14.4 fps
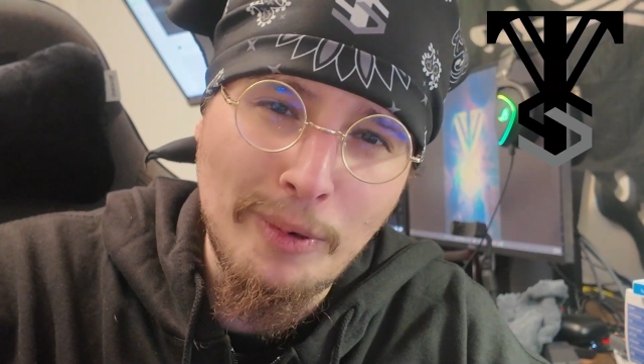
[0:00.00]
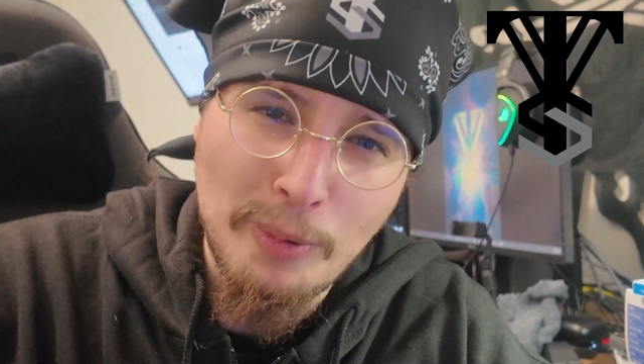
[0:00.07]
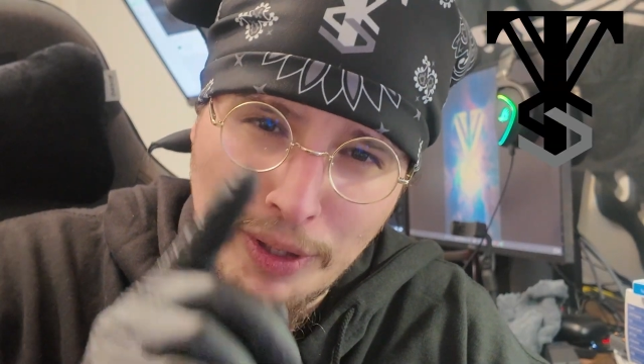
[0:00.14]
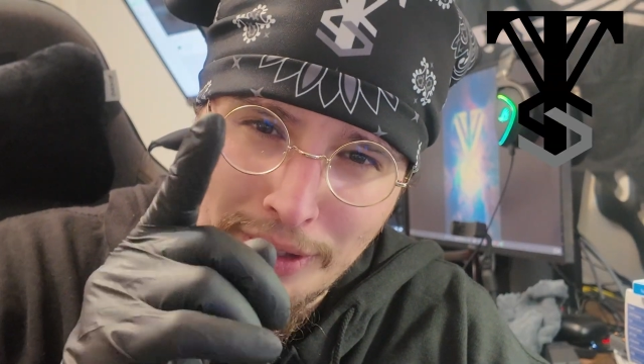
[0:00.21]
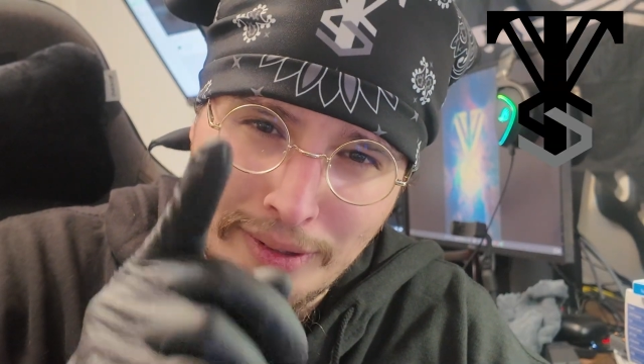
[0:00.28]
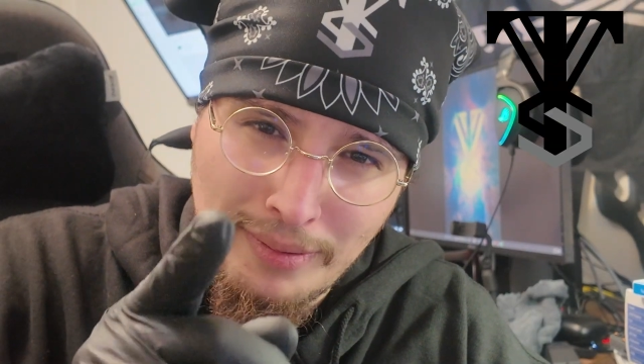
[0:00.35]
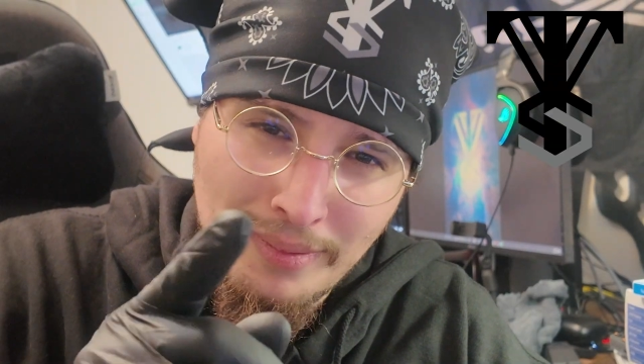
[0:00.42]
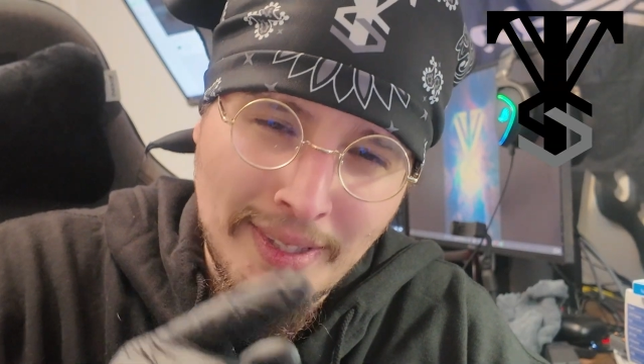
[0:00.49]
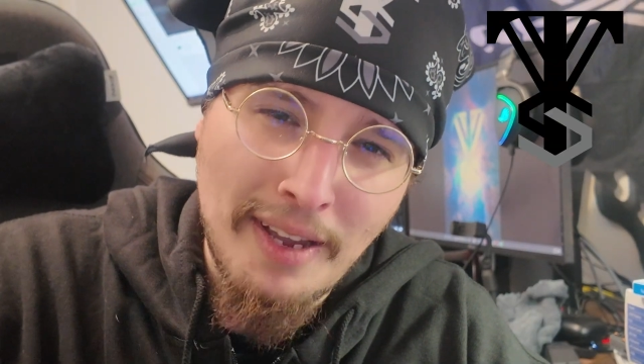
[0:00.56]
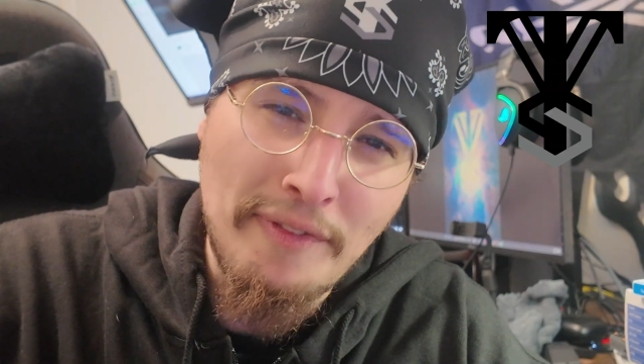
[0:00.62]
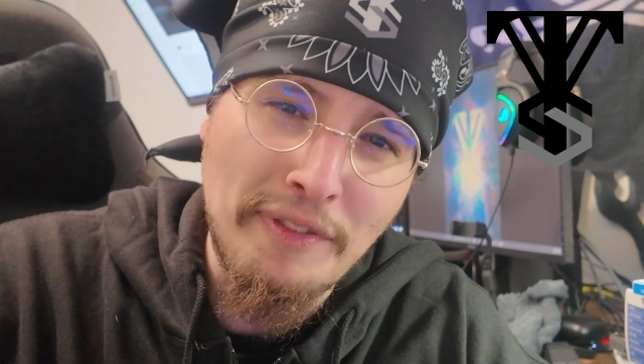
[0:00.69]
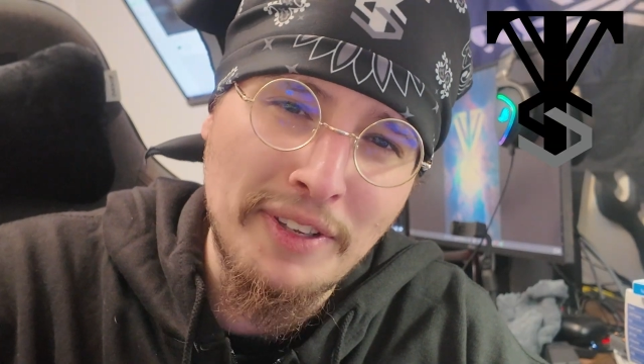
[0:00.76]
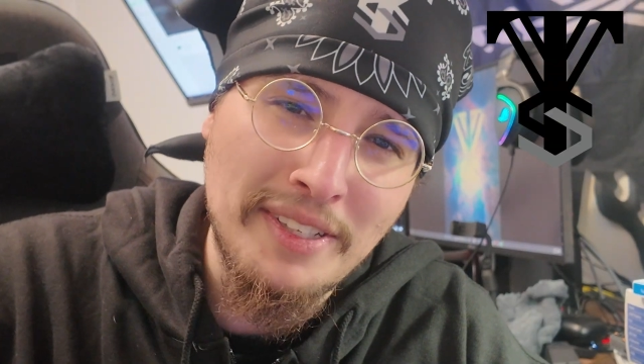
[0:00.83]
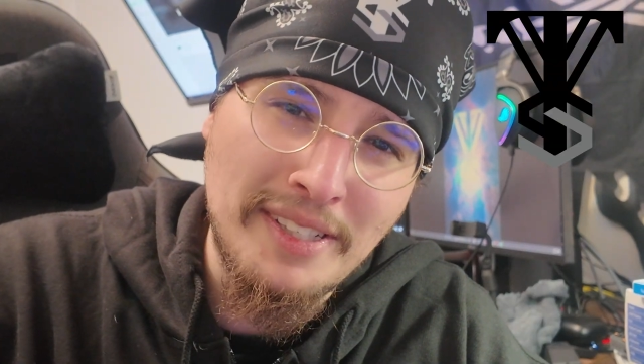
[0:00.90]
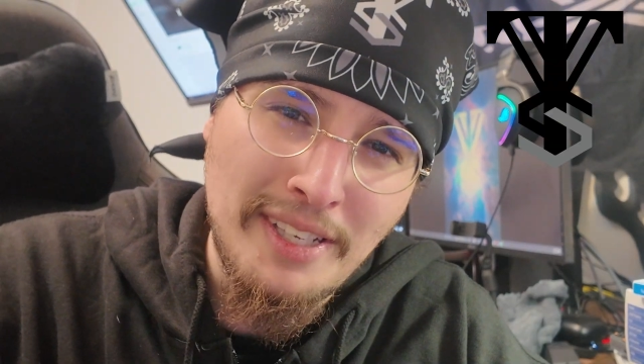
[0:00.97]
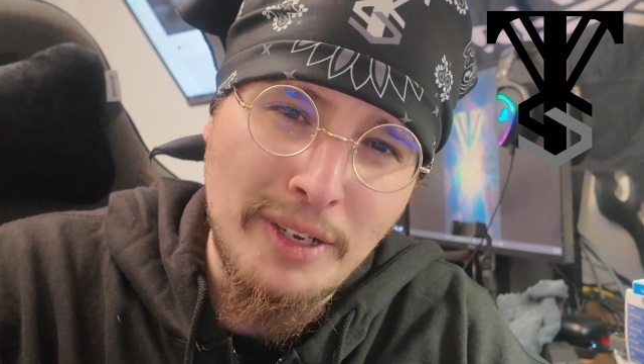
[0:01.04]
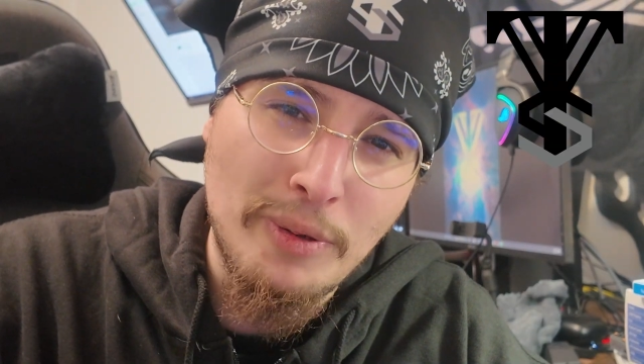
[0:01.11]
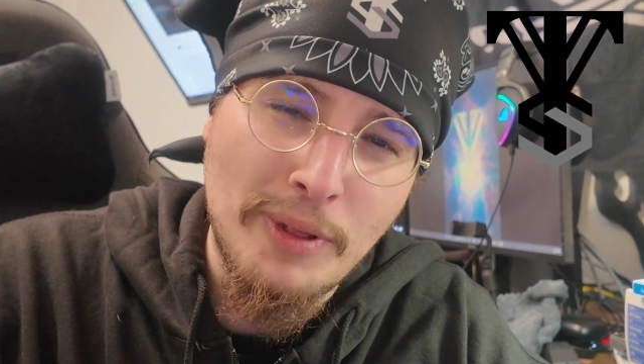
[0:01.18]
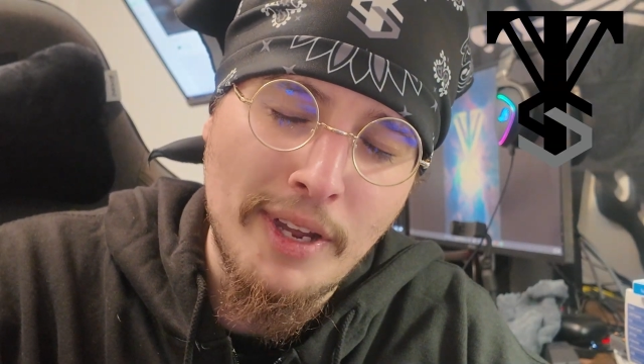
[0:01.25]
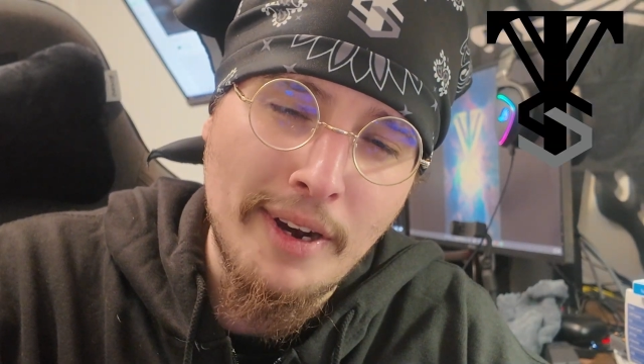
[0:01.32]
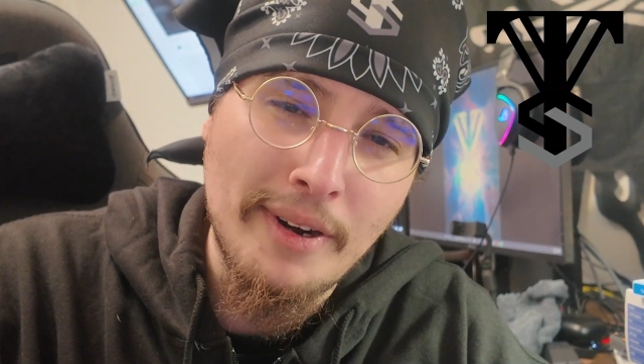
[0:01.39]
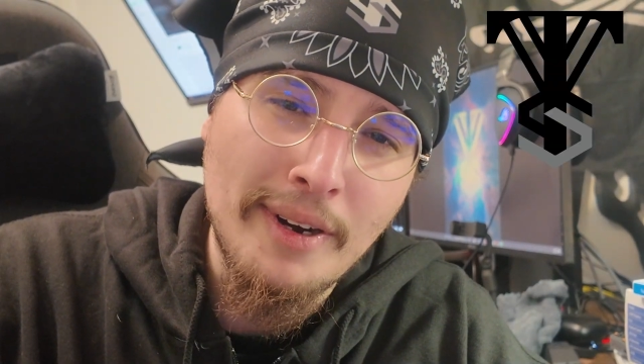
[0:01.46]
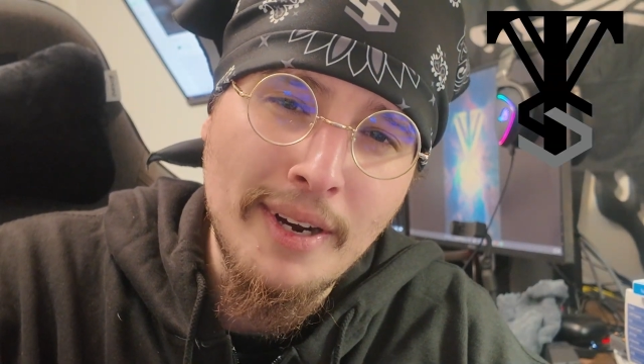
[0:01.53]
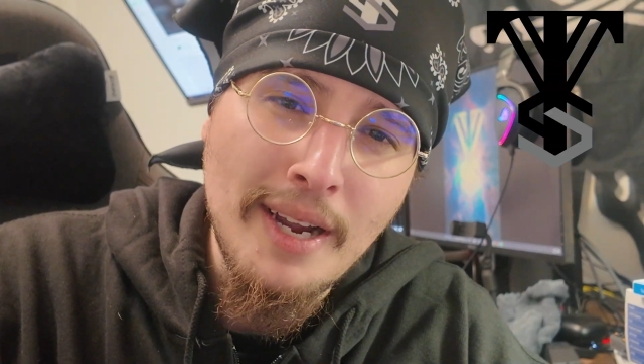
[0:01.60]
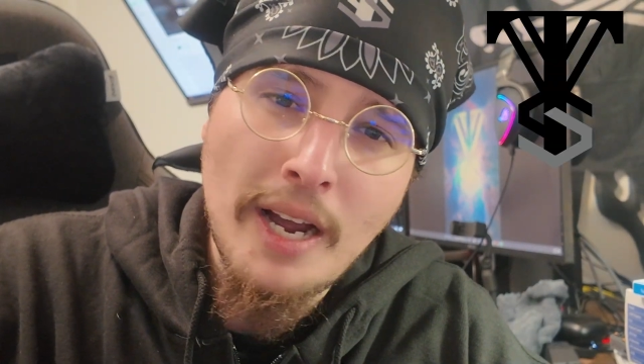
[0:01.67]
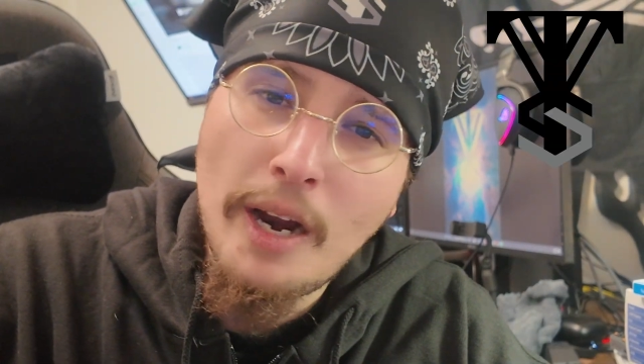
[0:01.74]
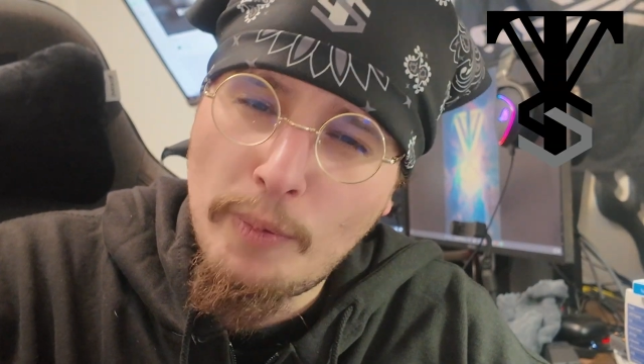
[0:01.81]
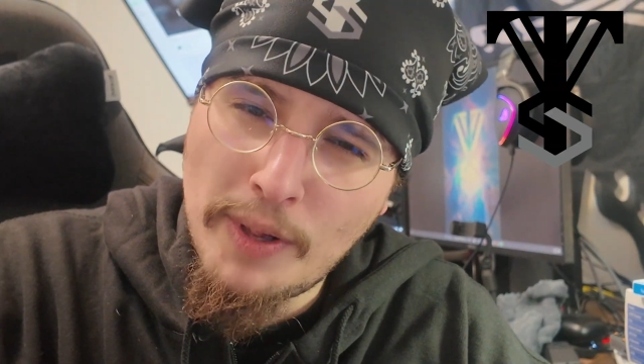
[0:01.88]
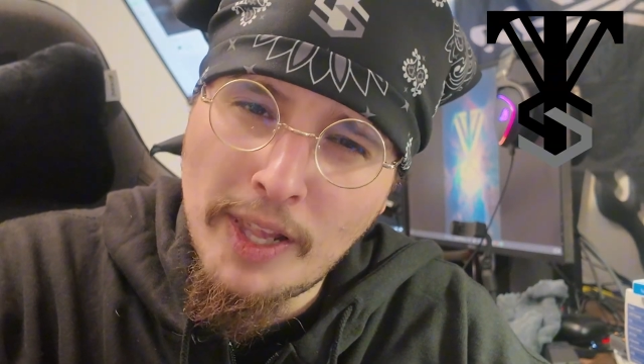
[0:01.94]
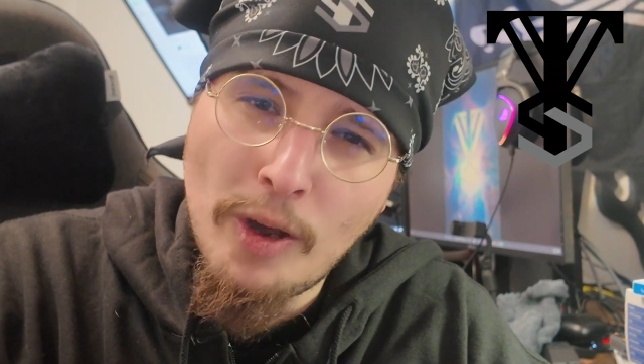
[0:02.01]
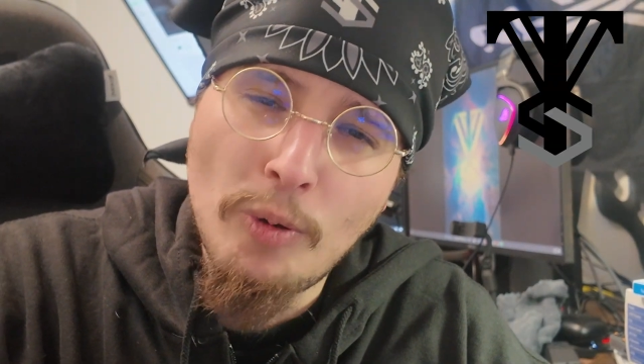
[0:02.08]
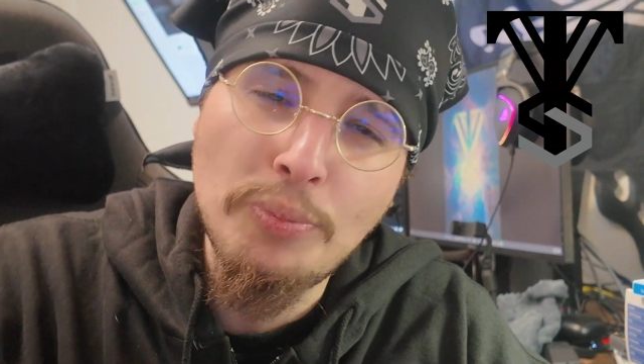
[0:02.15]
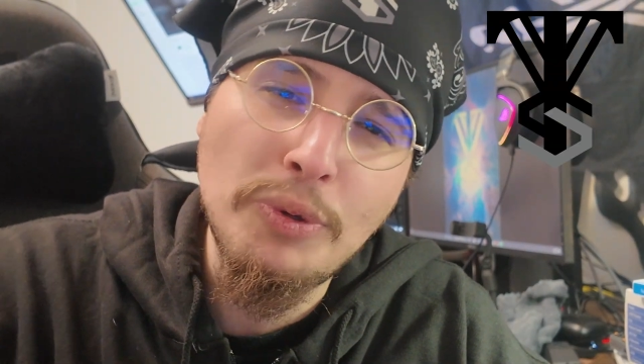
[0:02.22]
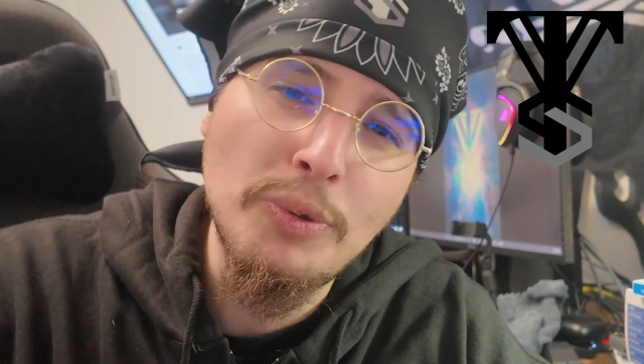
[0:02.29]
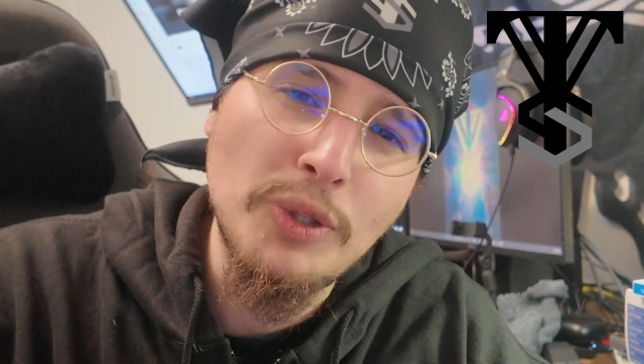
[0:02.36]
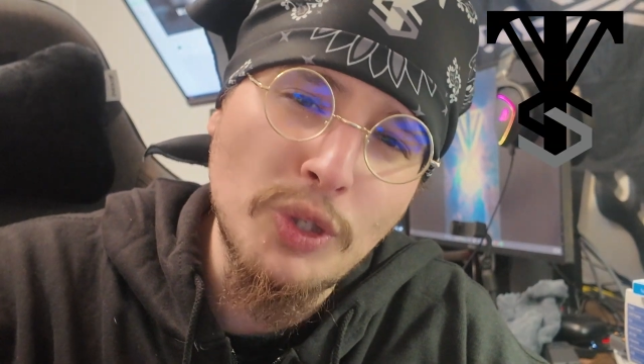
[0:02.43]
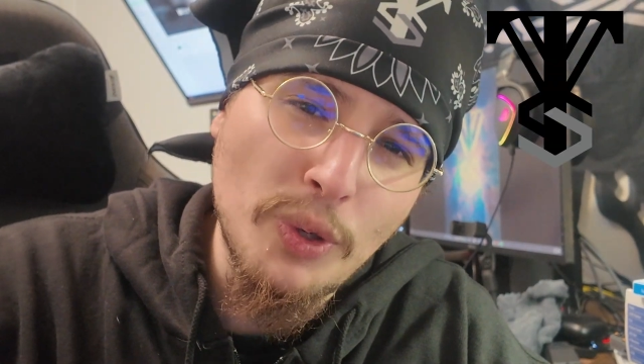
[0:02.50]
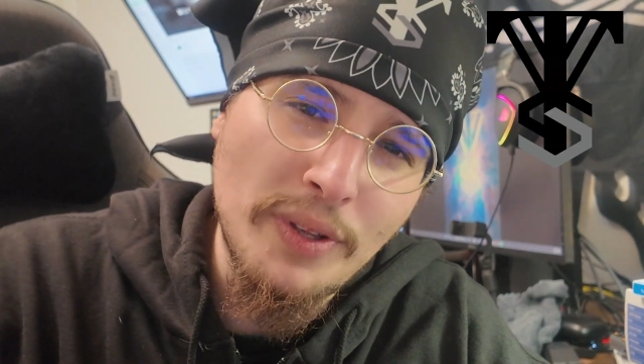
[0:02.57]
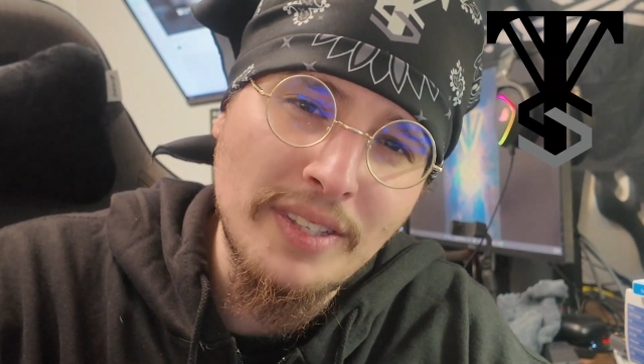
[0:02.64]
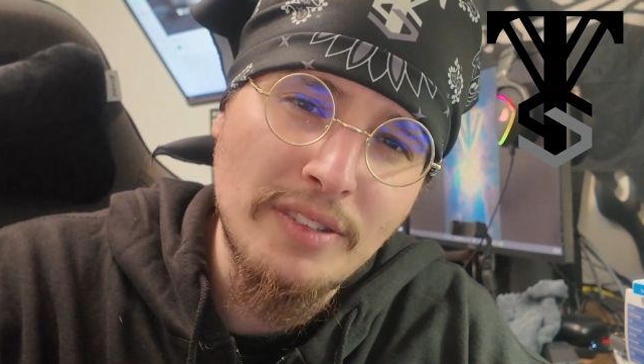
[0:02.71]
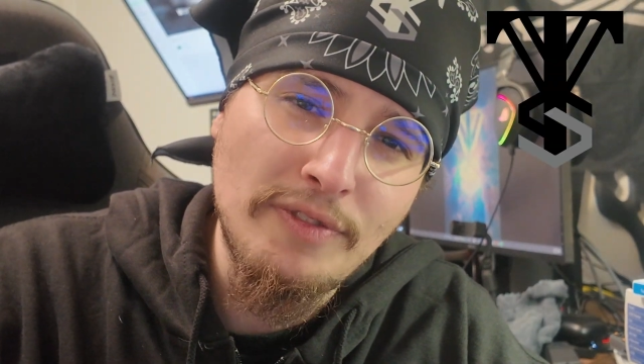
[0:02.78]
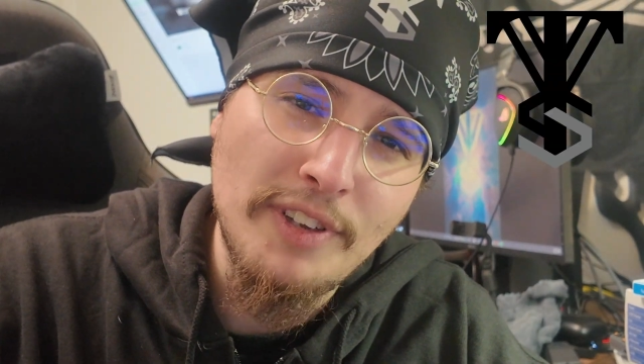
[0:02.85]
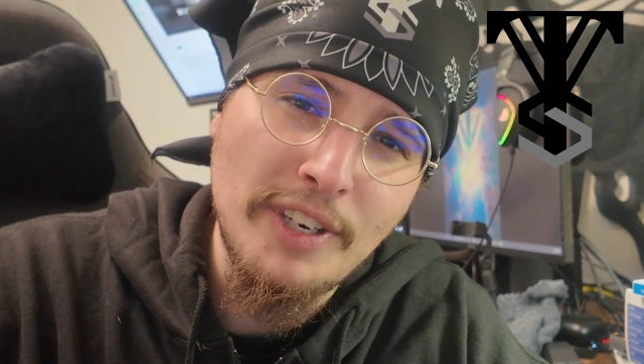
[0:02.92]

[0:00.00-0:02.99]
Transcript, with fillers: we'll definitely see you there. I really hope you enjoyed this